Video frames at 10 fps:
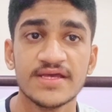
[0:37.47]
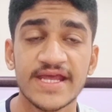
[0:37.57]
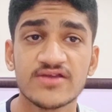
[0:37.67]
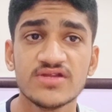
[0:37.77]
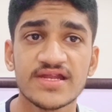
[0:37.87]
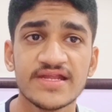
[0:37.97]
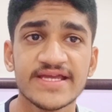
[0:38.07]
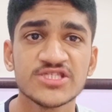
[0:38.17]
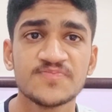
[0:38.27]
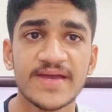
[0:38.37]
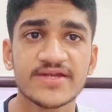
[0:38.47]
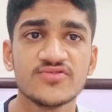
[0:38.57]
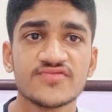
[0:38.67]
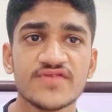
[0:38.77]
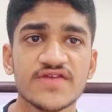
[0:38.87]
Regularly inspect
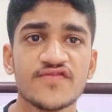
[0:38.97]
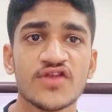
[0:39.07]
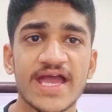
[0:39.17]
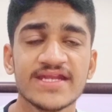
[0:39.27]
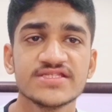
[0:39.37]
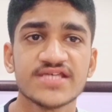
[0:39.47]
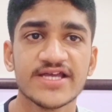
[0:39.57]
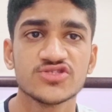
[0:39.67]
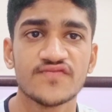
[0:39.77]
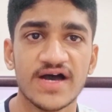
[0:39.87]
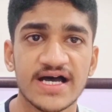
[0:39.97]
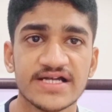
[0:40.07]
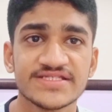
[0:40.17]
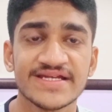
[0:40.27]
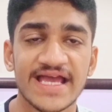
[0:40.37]
your tree for any signs of
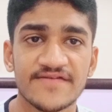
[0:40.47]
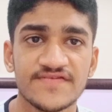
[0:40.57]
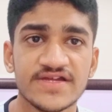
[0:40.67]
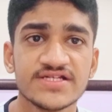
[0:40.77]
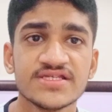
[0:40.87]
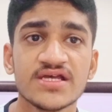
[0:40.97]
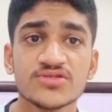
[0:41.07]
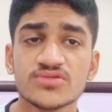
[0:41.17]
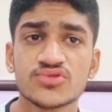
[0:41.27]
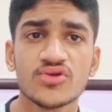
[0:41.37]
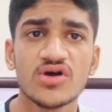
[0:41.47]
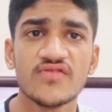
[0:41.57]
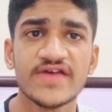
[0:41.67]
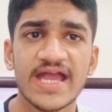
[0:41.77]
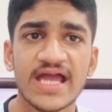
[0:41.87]
ants and aphids. Throw
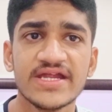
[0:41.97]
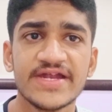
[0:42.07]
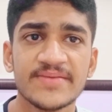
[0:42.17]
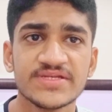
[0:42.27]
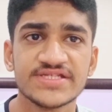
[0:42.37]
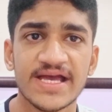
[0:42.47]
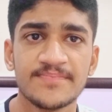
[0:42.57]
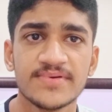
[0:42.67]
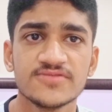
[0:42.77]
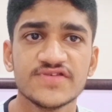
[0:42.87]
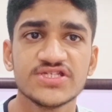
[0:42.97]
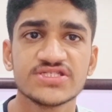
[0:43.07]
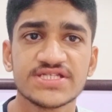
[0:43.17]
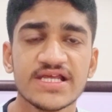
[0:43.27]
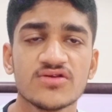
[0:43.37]
away any damaged apple which
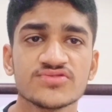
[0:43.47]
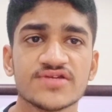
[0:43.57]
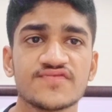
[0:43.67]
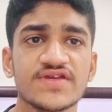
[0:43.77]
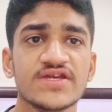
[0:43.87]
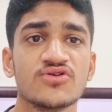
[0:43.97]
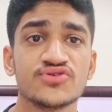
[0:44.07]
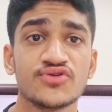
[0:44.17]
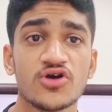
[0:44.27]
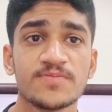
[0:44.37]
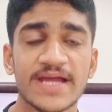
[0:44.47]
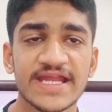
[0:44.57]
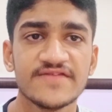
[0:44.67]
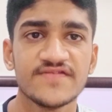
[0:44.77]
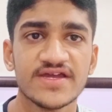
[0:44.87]
is still on the tree or dropped
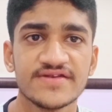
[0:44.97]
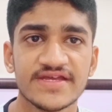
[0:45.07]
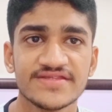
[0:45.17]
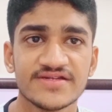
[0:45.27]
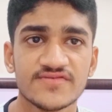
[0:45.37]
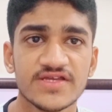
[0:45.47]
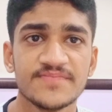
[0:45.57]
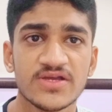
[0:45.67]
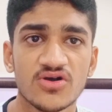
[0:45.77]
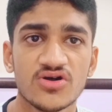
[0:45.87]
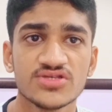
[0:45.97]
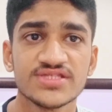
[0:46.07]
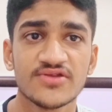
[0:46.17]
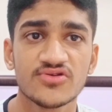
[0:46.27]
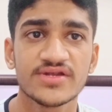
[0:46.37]
anywhere near the tree
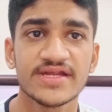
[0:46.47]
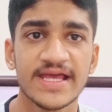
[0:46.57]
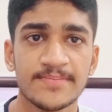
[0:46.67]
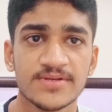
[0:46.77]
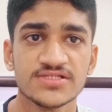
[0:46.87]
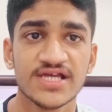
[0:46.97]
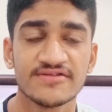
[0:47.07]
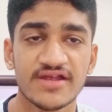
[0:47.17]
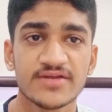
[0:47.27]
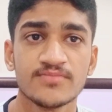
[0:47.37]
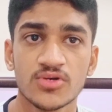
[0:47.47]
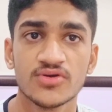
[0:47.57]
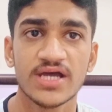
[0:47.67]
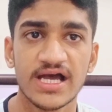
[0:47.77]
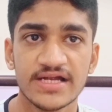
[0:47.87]
because the rotten apples attract
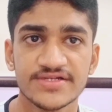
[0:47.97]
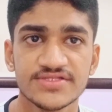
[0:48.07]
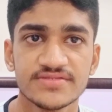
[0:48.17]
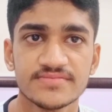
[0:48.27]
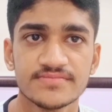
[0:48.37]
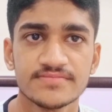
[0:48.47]
more ants.